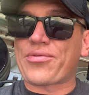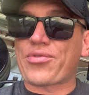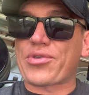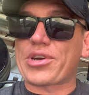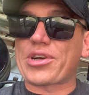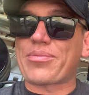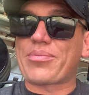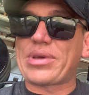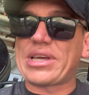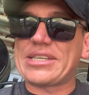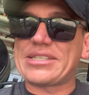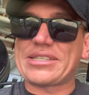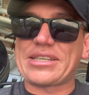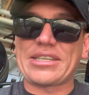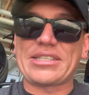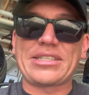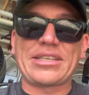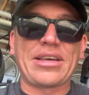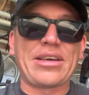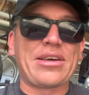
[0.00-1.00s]
for your
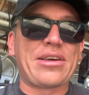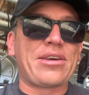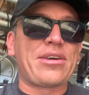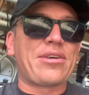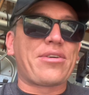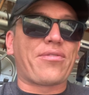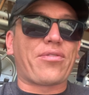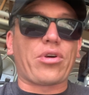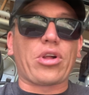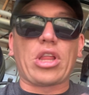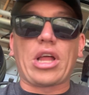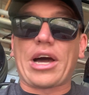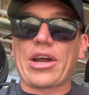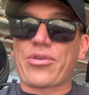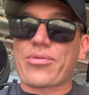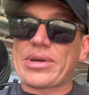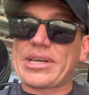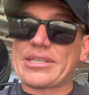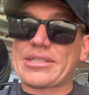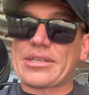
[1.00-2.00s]
business for a lot
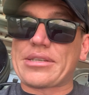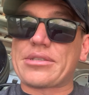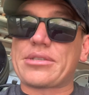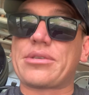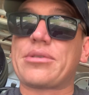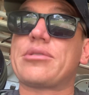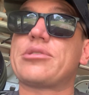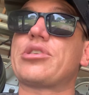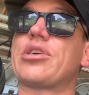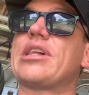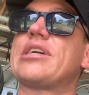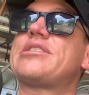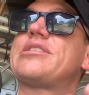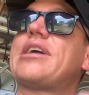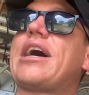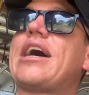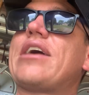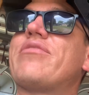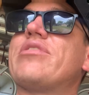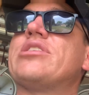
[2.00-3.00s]
of reasons. So let's
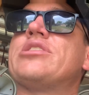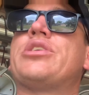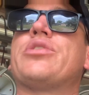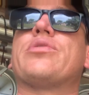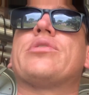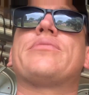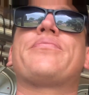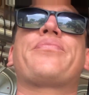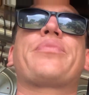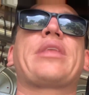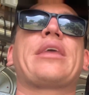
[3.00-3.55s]
dive into it.